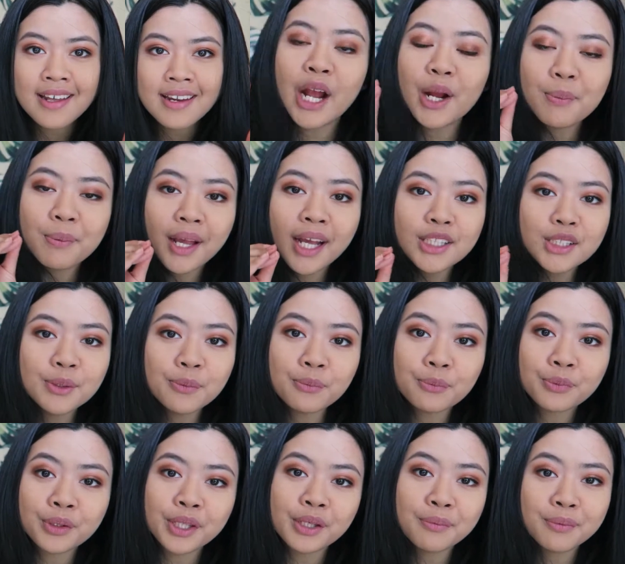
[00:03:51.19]
Air plants are
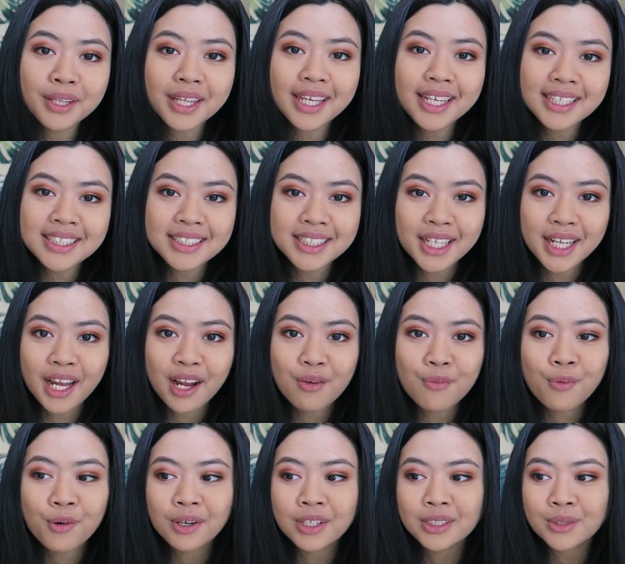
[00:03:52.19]
really easy to care
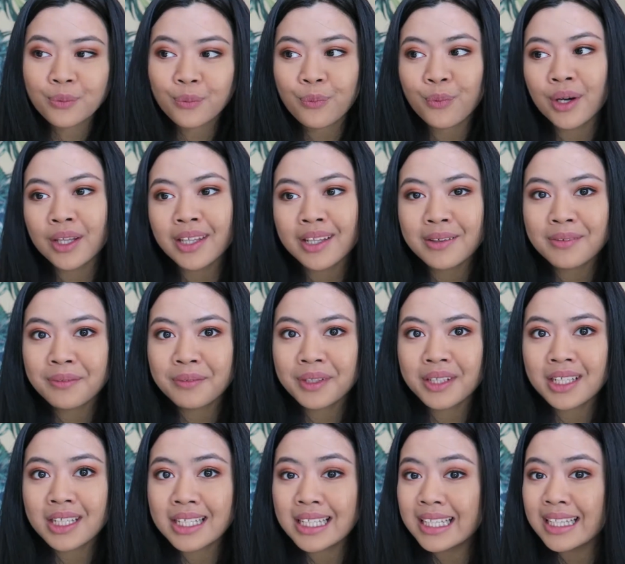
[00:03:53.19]
for because one, they don't
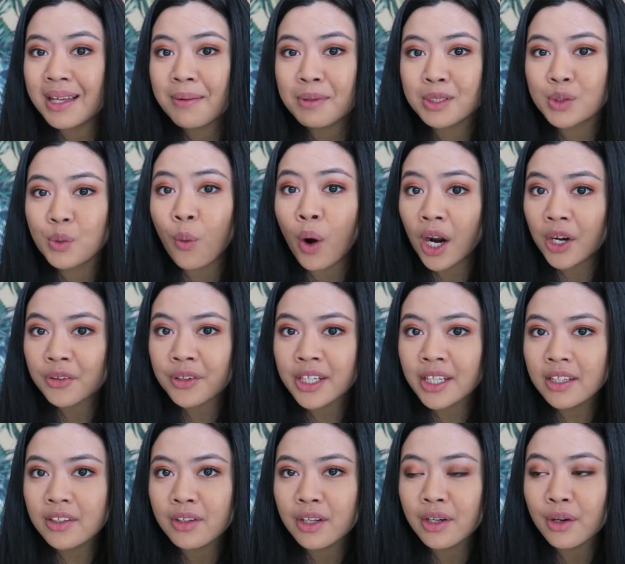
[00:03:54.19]
really need that much
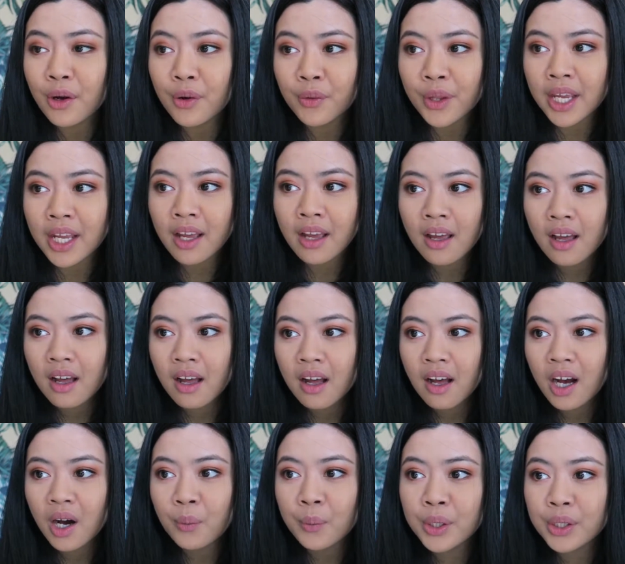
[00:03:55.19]
watering. You can go like
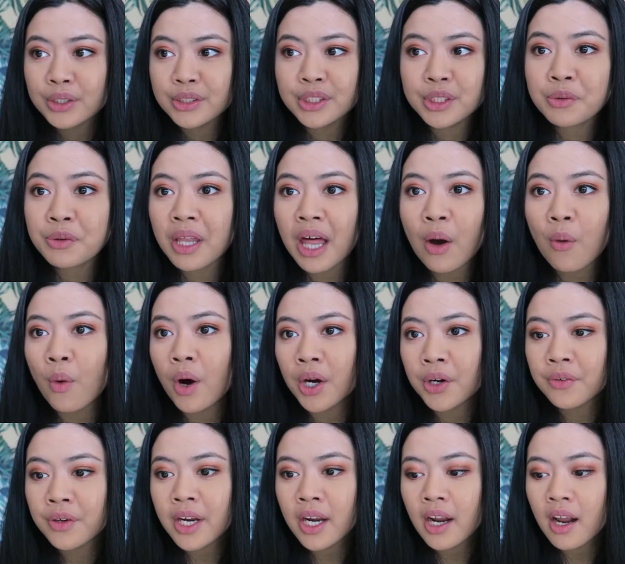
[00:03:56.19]
a week or 2 without
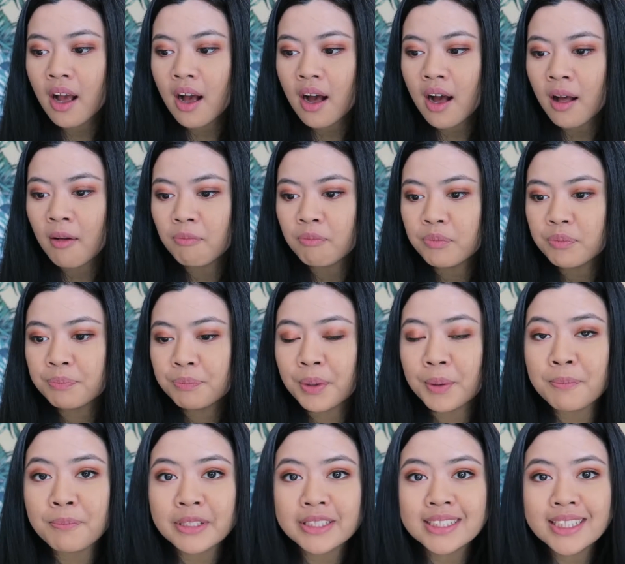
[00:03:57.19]
watering,
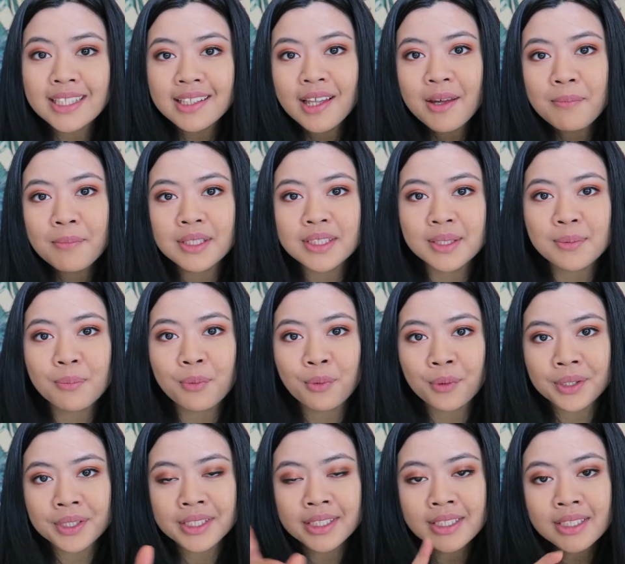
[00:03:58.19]
but misting them is
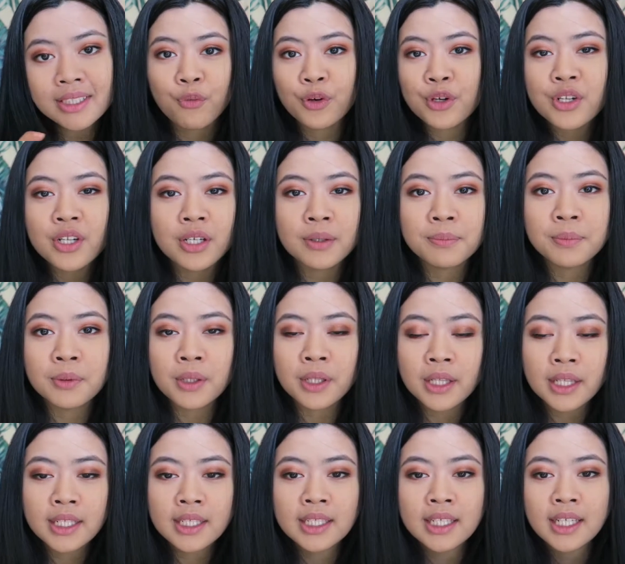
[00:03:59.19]
important. For you to
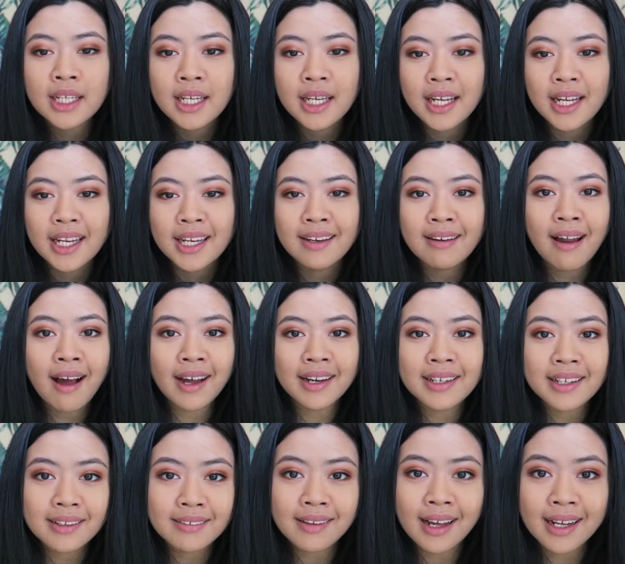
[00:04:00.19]
completely
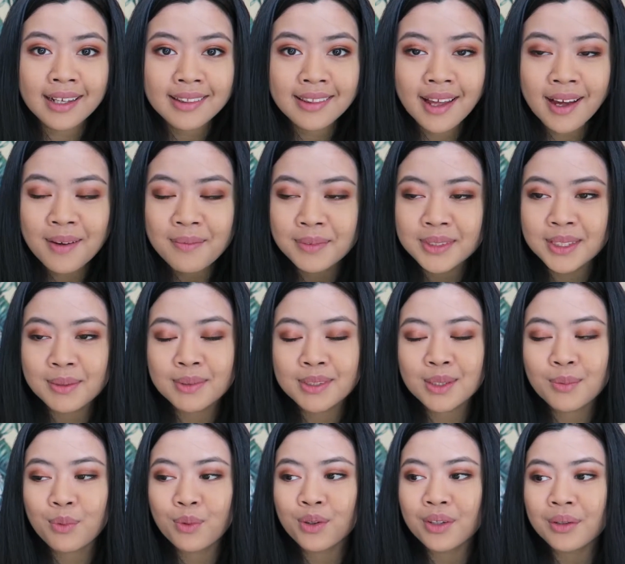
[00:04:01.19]
not neglect them is the most
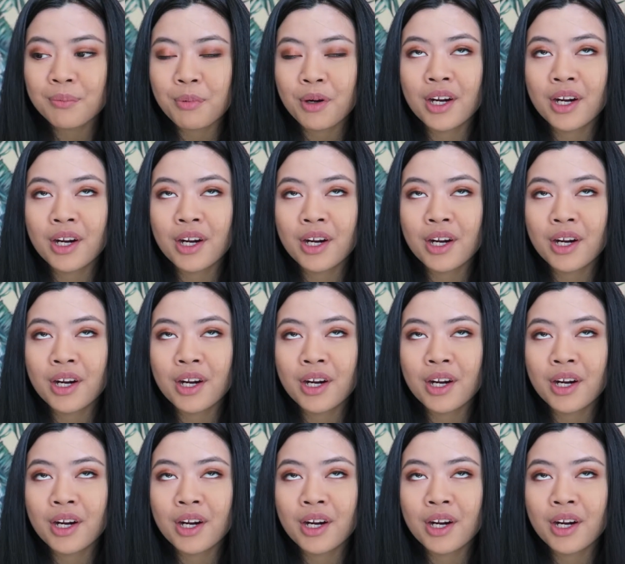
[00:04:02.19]
important